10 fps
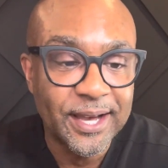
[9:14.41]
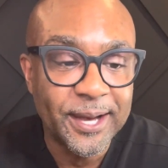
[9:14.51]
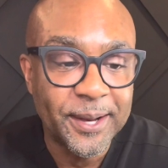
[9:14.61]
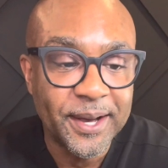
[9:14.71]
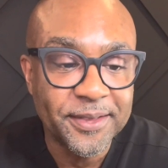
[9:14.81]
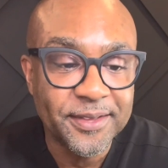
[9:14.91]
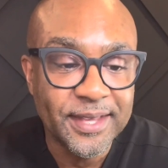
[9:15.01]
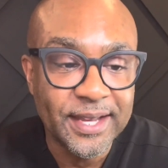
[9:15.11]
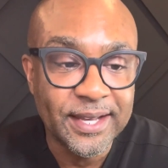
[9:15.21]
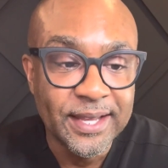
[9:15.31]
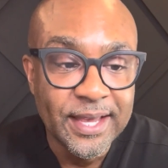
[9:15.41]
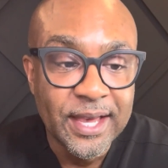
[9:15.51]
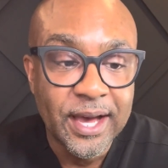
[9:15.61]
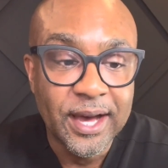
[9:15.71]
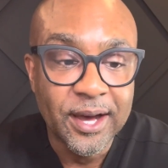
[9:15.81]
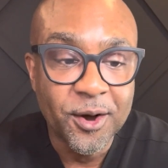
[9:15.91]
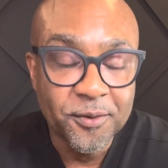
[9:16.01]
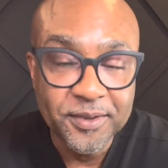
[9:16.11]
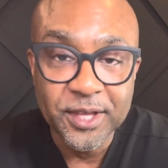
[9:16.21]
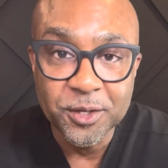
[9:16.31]
other than
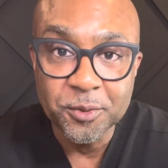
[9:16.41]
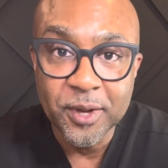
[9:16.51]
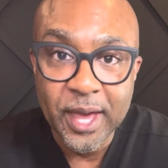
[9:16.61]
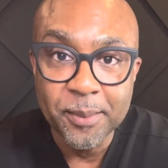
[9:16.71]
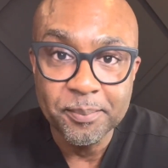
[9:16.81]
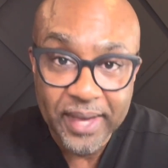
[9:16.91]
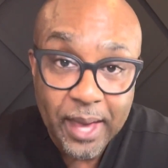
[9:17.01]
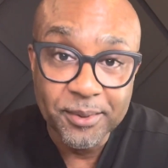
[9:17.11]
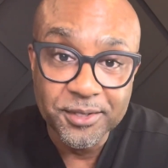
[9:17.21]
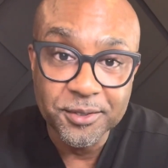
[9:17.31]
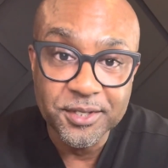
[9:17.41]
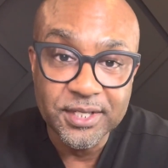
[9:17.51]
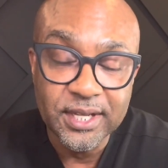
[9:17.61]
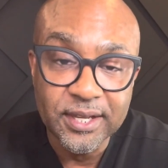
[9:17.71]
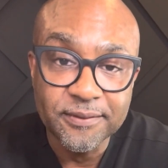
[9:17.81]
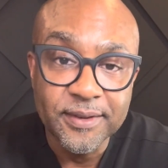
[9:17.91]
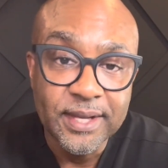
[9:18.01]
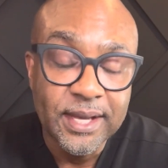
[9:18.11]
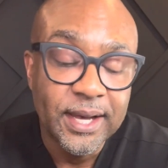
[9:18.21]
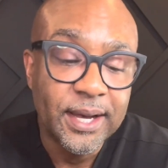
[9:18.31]
hopefully you will be able to achieve
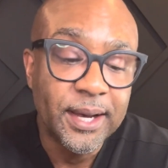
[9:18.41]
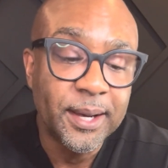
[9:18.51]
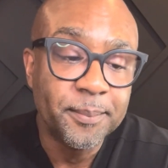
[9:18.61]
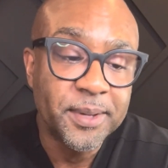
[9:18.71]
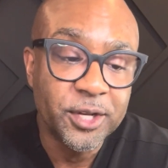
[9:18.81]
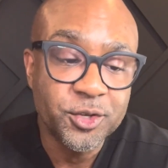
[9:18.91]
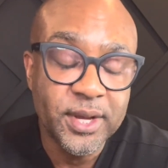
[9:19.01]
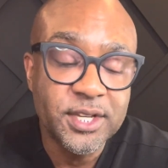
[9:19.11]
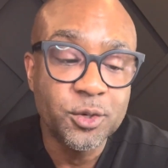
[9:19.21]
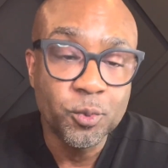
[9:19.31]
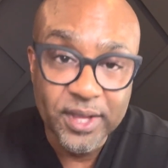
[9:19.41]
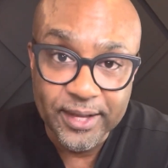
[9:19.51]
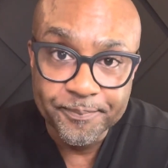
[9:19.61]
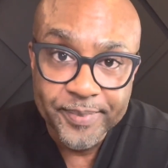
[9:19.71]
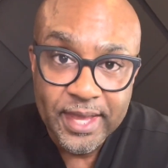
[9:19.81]
penetration with it.